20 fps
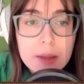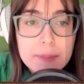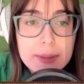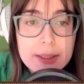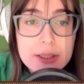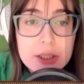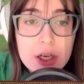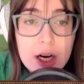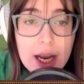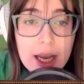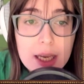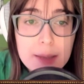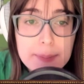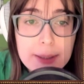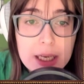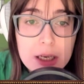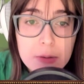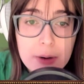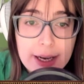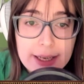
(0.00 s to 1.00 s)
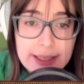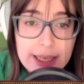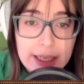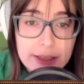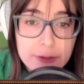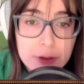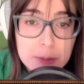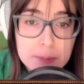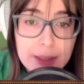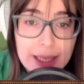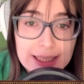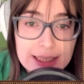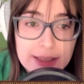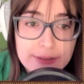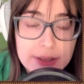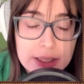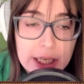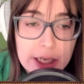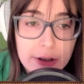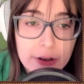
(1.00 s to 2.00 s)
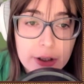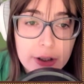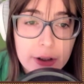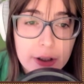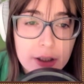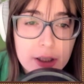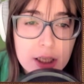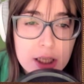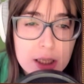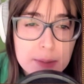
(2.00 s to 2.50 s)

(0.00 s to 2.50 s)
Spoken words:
Mr. I.P. Whitehead for plaintiff in error.